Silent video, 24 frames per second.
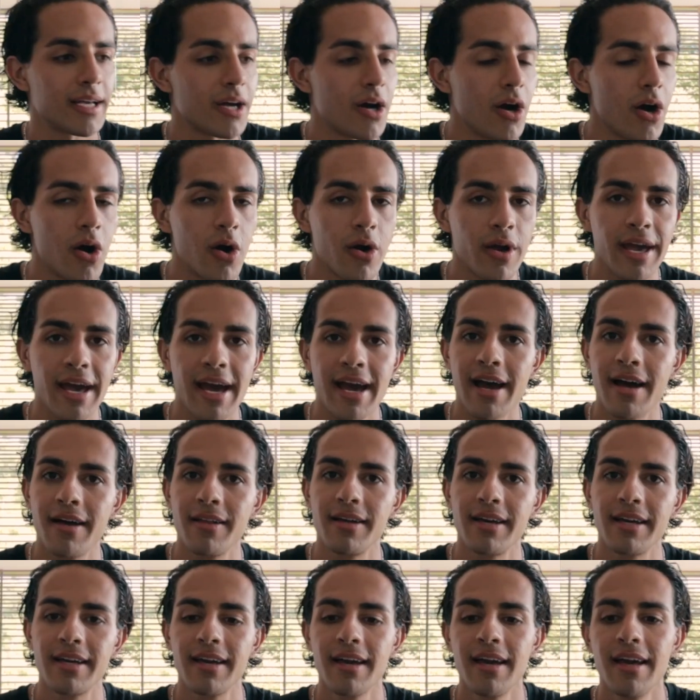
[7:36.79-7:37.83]
oh yeah,
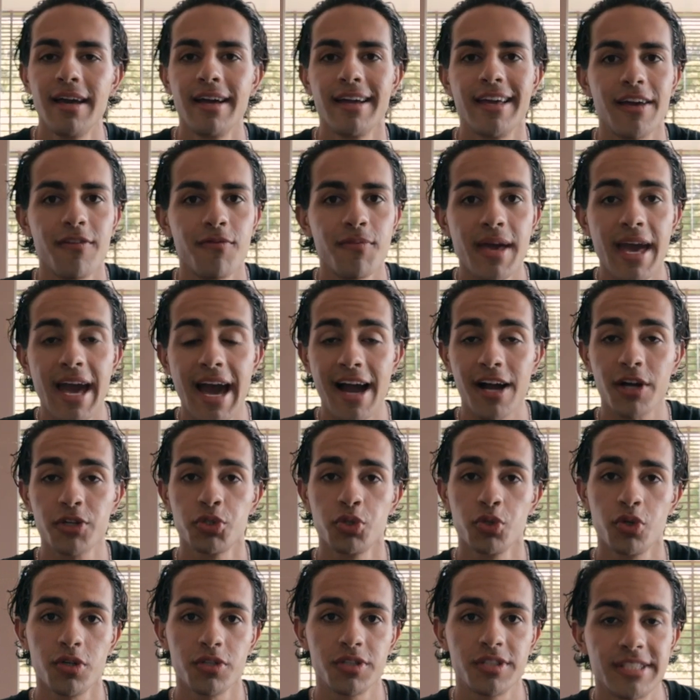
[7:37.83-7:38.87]
like give me
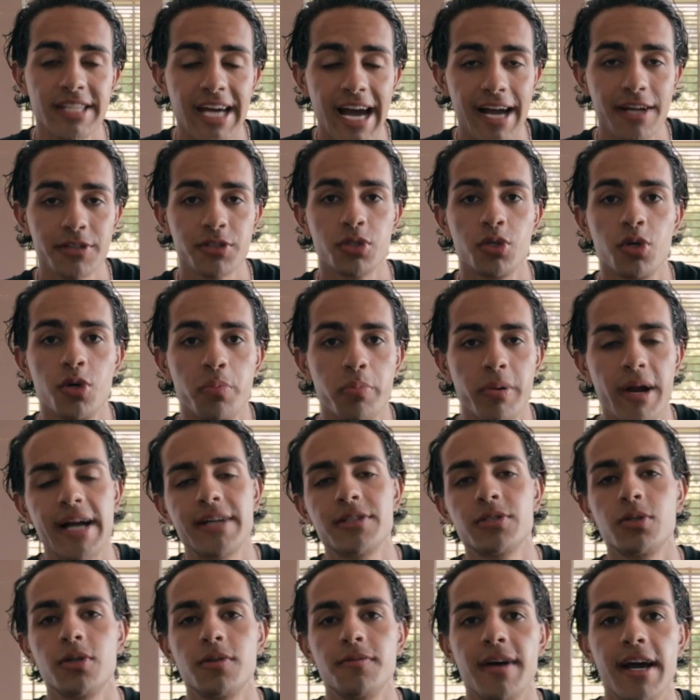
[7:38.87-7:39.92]
actual tactical,
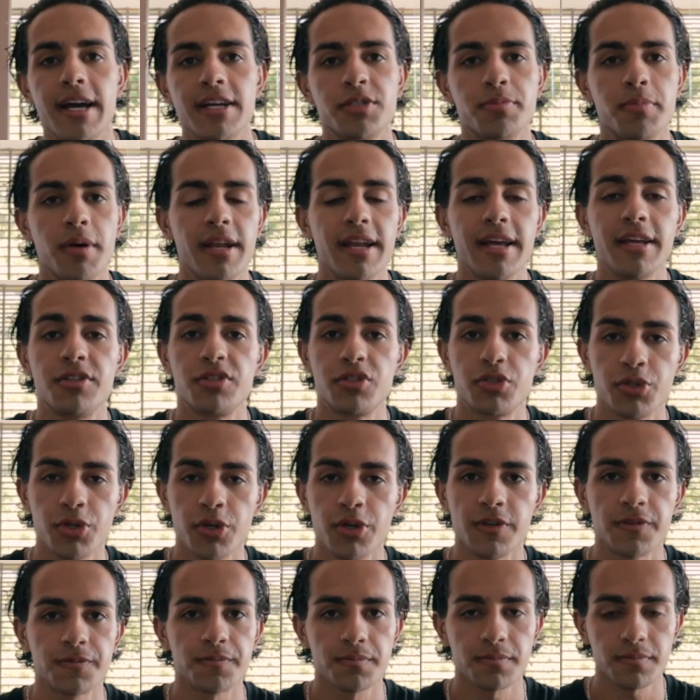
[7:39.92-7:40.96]
practical advice, but it's true.